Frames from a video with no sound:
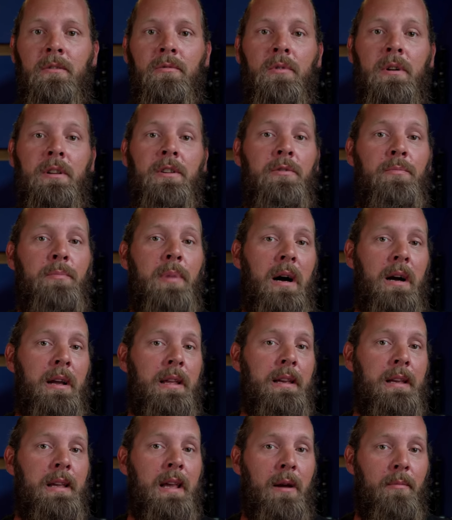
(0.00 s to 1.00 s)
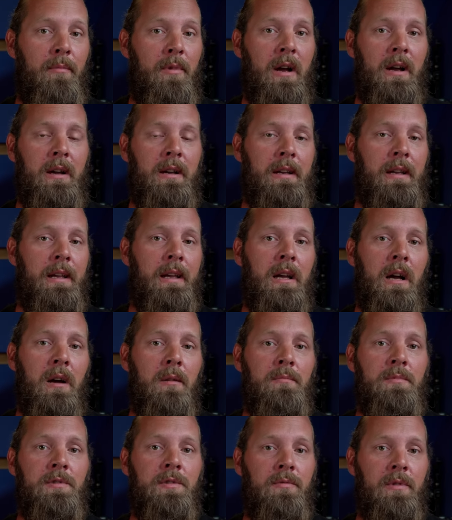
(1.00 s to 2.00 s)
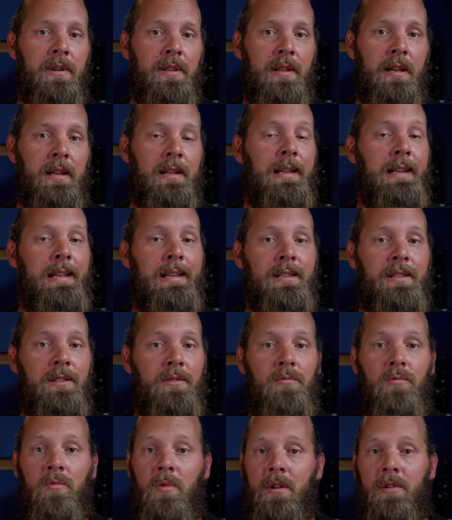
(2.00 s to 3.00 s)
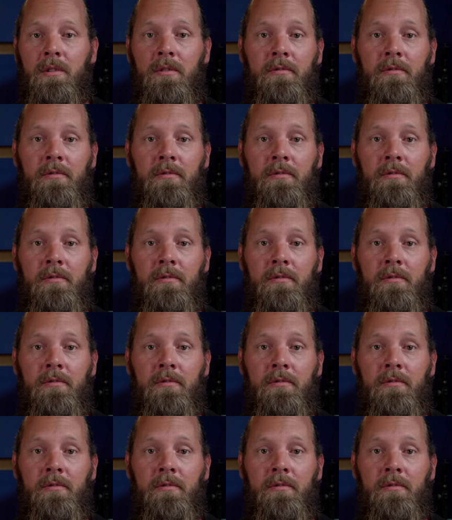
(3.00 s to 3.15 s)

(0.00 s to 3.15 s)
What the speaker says: When you buy a camera, it comes with at least one